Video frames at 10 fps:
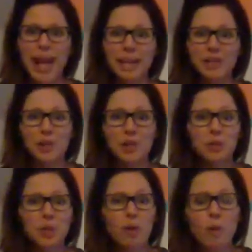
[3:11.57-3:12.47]
So you
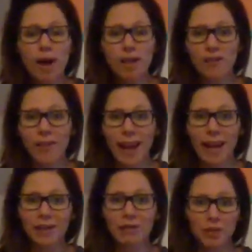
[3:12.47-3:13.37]
will
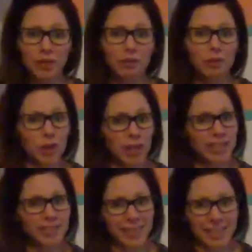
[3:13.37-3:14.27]
qualify for
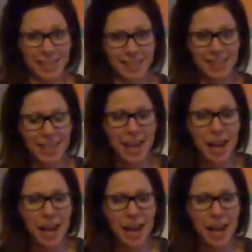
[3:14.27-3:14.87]
free leads.